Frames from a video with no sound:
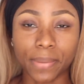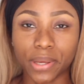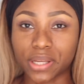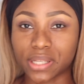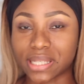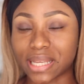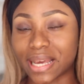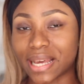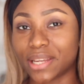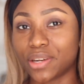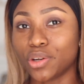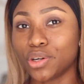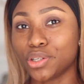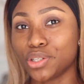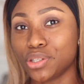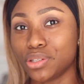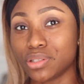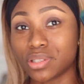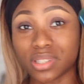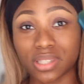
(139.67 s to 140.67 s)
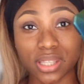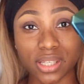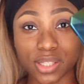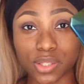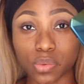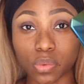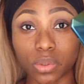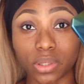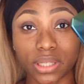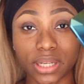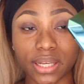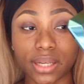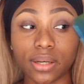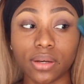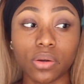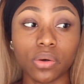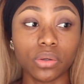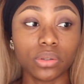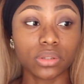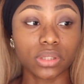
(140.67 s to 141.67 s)
because I cannot use this one
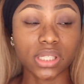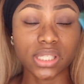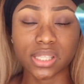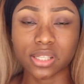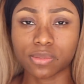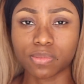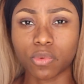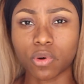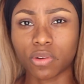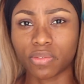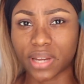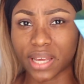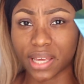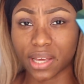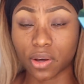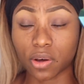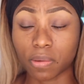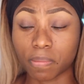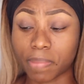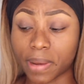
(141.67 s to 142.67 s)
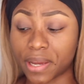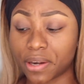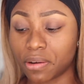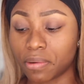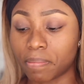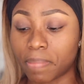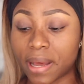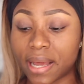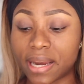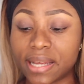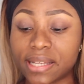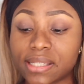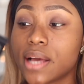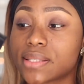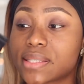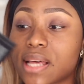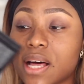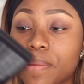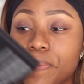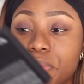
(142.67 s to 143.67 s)
alone. This is more of like a companion palette.
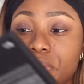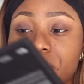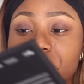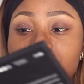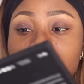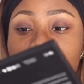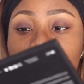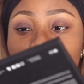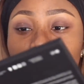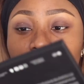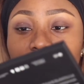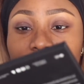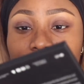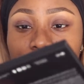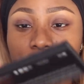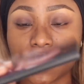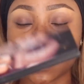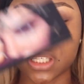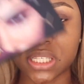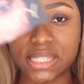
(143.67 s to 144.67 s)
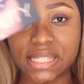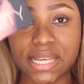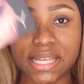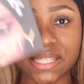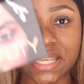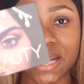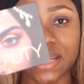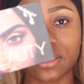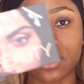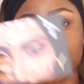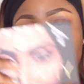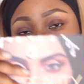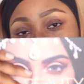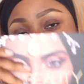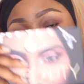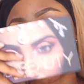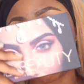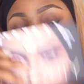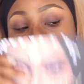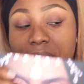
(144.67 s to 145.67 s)
So I'll be using the Huda Beauty Desert
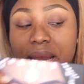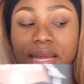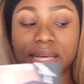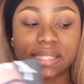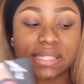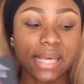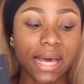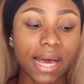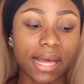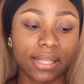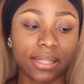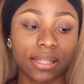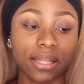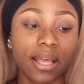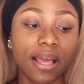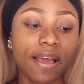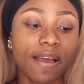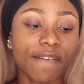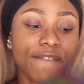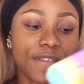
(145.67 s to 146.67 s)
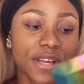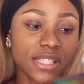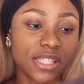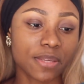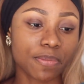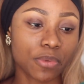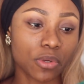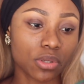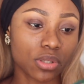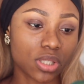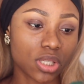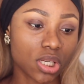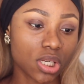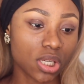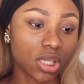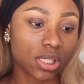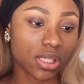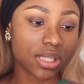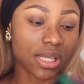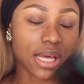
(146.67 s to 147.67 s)
Dusk palette and Fenty
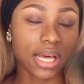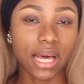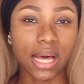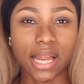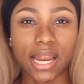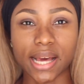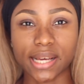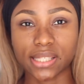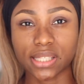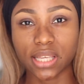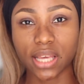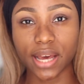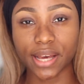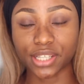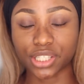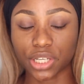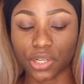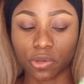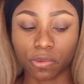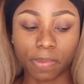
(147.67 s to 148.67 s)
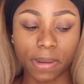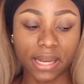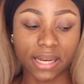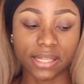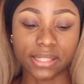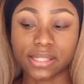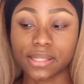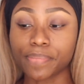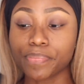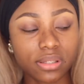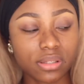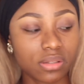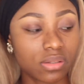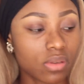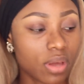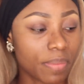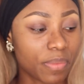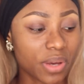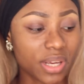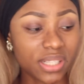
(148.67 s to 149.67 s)
Beauty's Galaxy eyeshadow palette. So
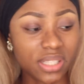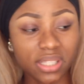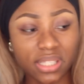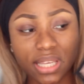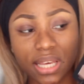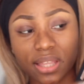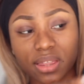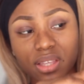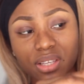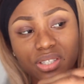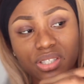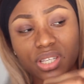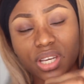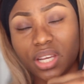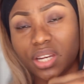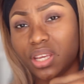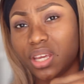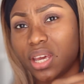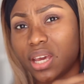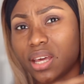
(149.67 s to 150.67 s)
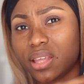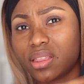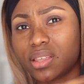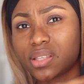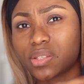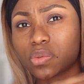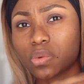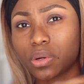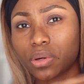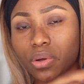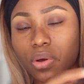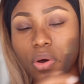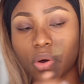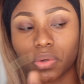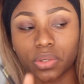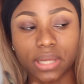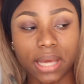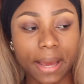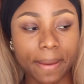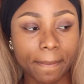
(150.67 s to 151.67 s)
I'm going to take this shade here, this one
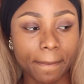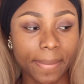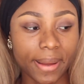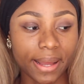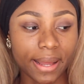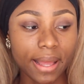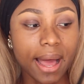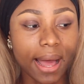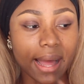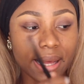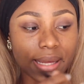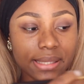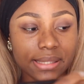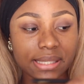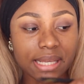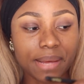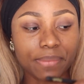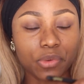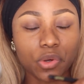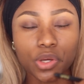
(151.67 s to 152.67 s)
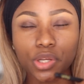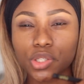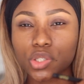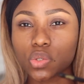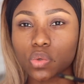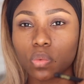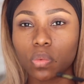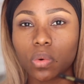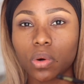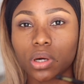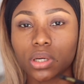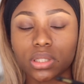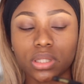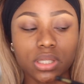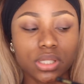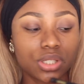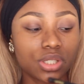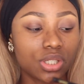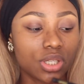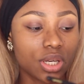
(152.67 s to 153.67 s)
called Amber, and I'm going to work
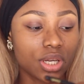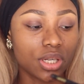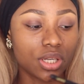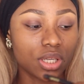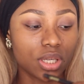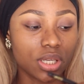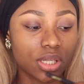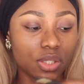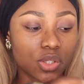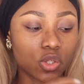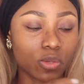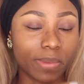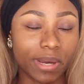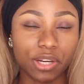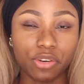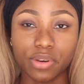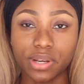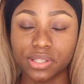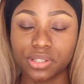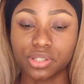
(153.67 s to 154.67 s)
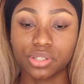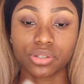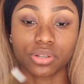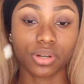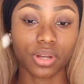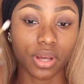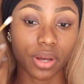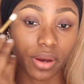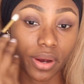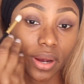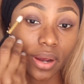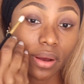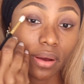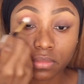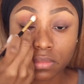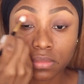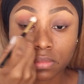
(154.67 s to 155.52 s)
this shade into my transition area.